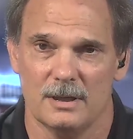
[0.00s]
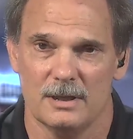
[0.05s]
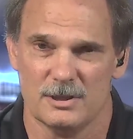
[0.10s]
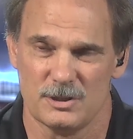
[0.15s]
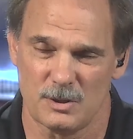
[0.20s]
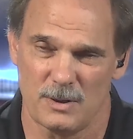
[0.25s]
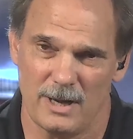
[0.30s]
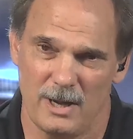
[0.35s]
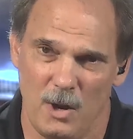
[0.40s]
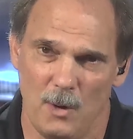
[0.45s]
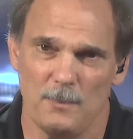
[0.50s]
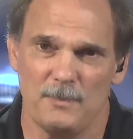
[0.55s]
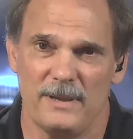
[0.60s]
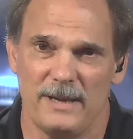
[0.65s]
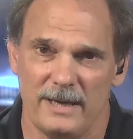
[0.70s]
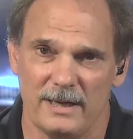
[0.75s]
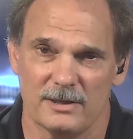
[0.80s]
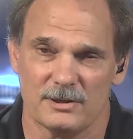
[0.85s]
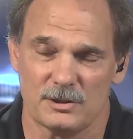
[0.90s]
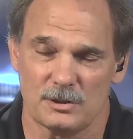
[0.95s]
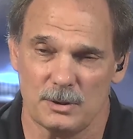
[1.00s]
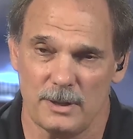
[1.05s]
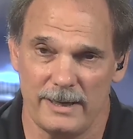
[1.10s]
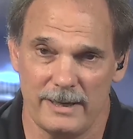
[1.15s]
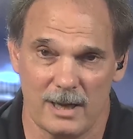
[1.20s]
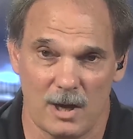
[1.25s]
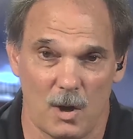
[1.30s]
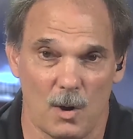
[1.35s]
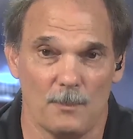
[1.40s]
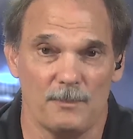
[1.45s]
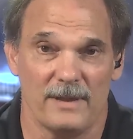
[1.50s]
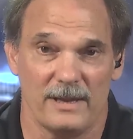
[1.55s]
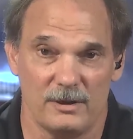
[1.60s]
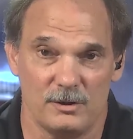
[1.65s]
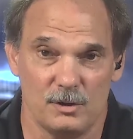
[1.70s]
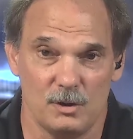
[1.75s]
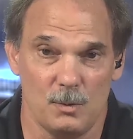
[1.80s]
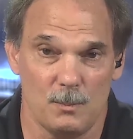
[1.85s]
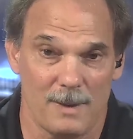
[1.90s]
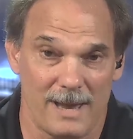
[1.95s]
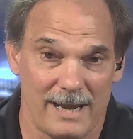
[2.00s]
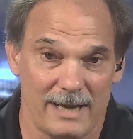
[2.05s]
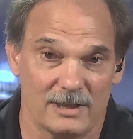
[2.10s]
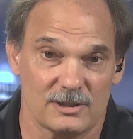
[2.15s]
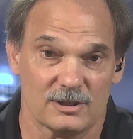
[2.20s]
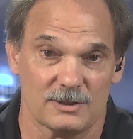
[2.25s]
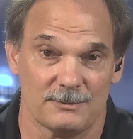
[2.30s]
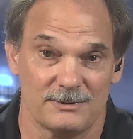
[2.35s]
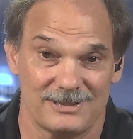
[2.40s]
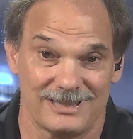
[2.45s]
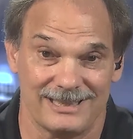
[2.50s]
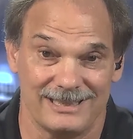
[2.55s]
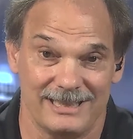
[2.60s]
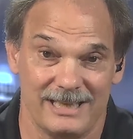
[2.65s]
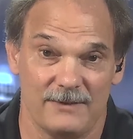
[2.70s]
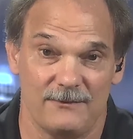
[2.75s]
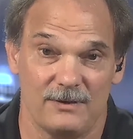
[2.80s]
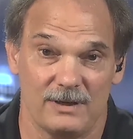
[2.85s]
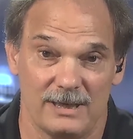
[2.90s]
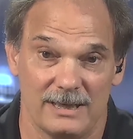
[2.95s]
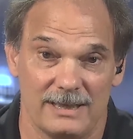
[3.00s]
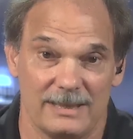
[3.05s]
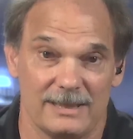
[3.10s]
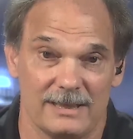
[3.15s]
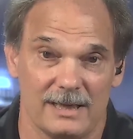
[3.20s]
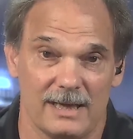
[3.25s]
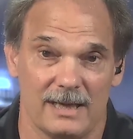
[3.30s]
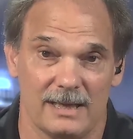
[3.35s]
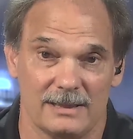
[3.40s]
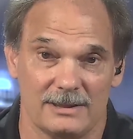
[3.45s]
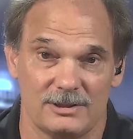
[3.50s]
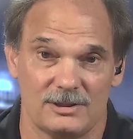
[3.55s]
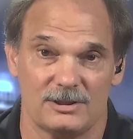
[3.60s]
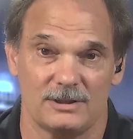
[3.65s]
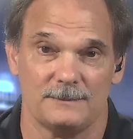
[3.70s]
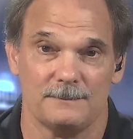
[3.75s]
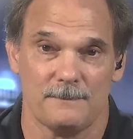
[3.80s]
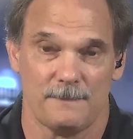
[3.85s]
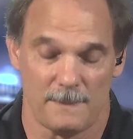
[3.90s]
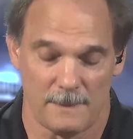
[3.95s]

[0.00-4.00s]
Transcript: So I hope they get it straight, and I hope they do make some significant cuts.